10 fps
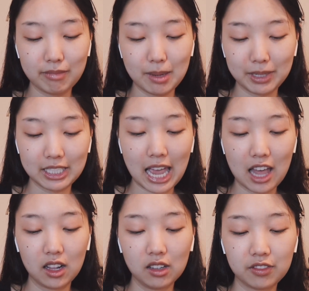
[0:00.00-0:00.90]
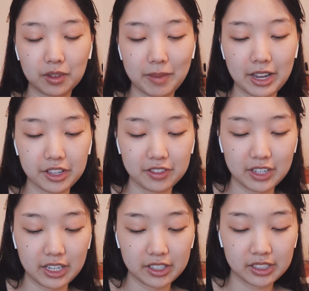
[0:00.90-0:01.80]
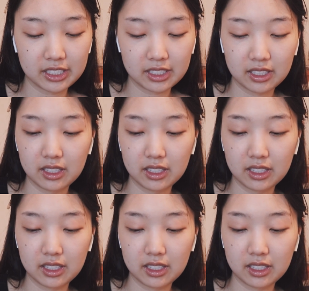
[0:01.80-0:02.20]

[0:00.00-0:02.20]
maybe tell from my other videos.